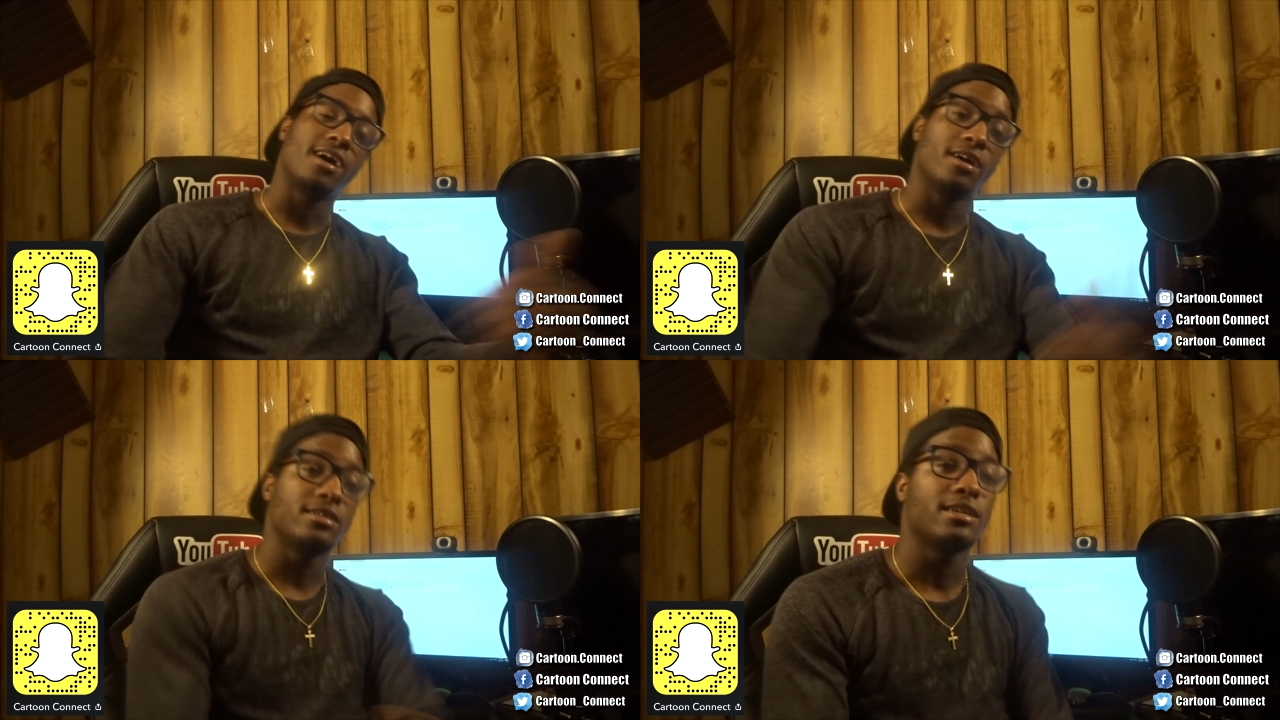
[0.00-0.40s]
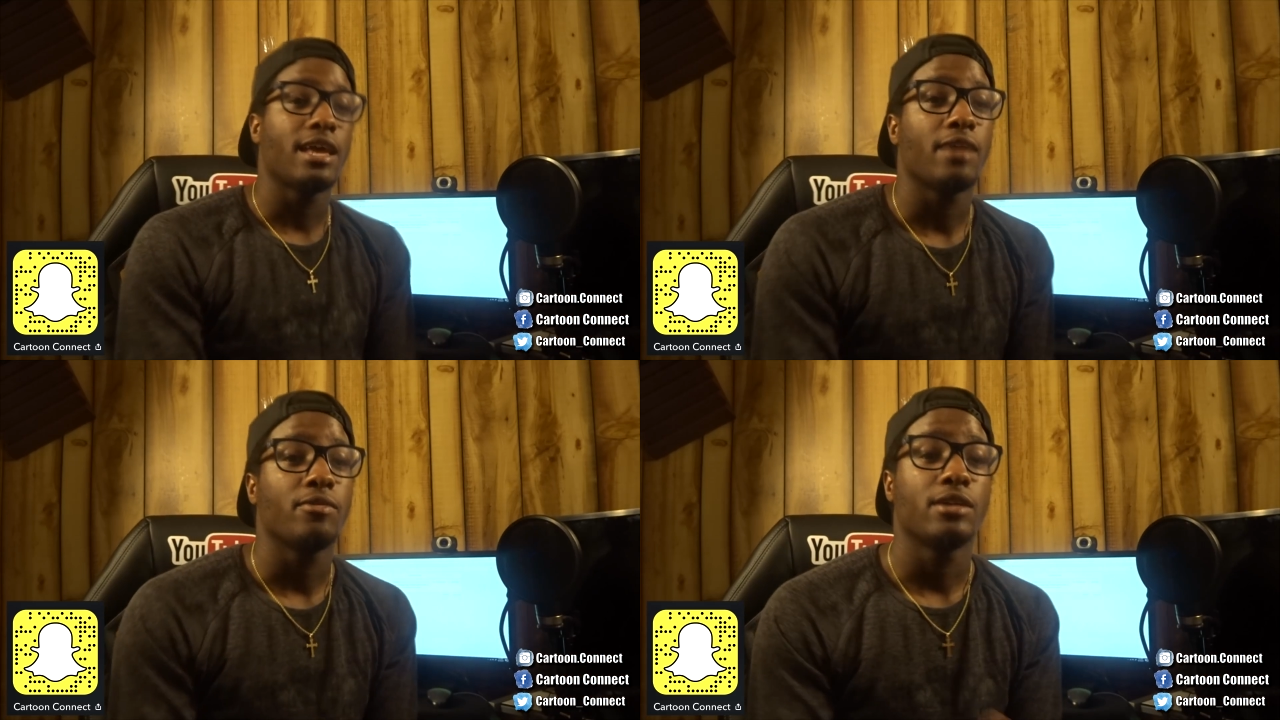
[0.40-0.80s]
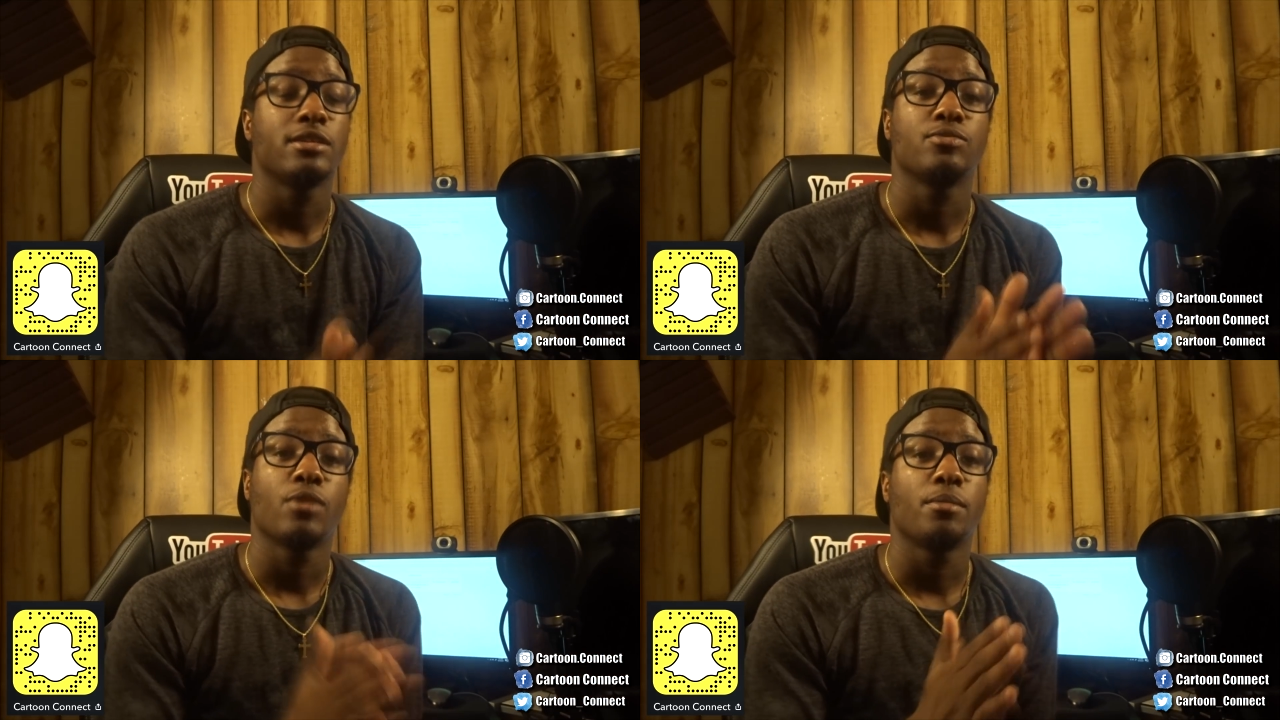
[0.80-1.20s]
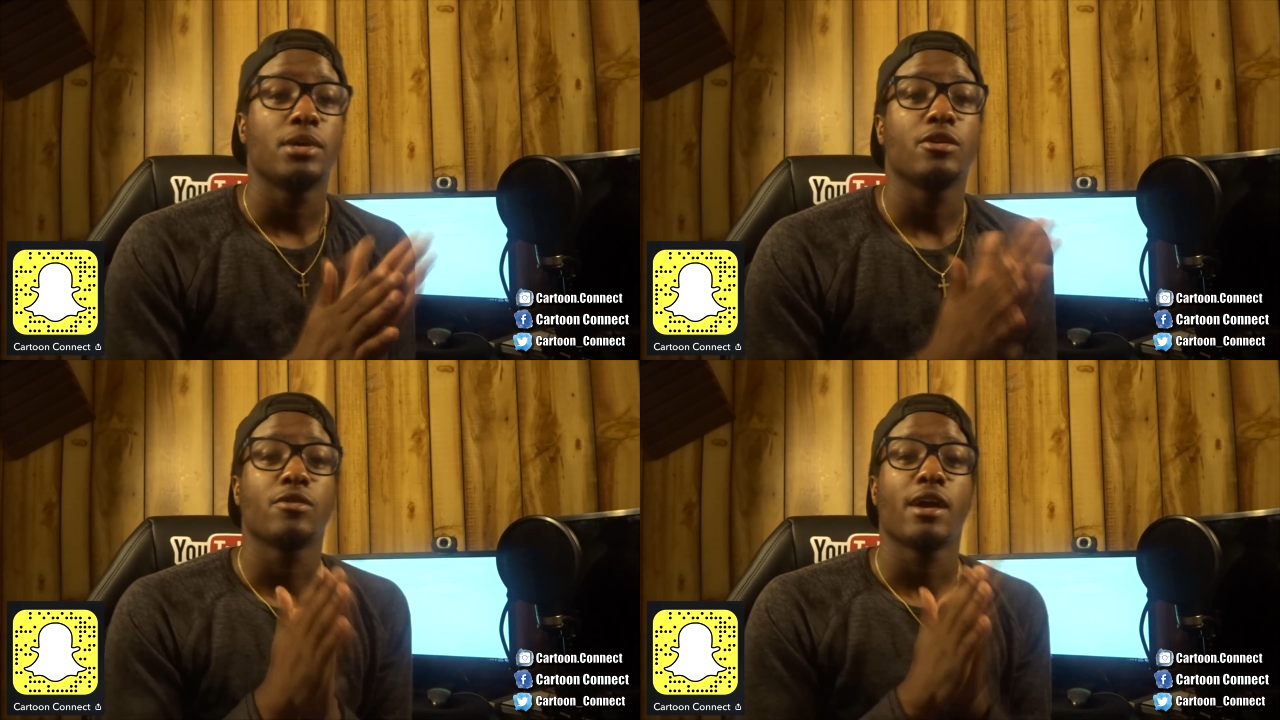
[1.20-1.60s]
Other than that, we on this 1
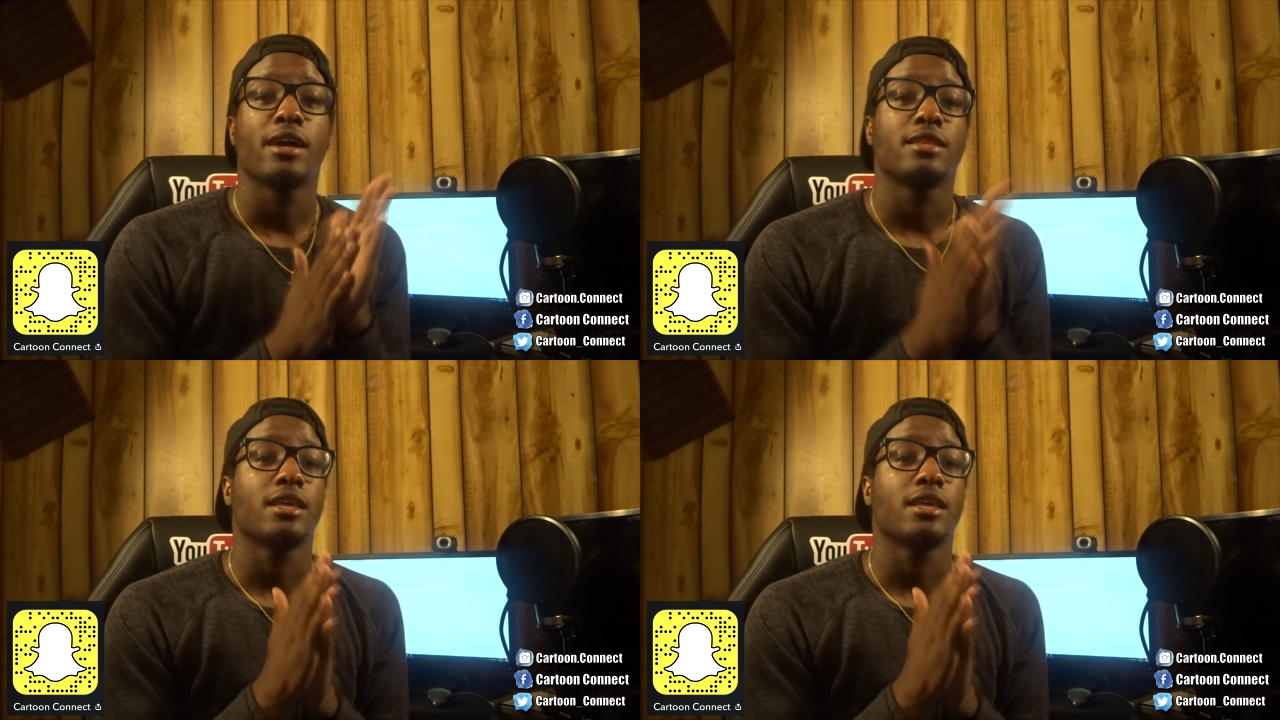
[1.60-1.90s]
meal grind.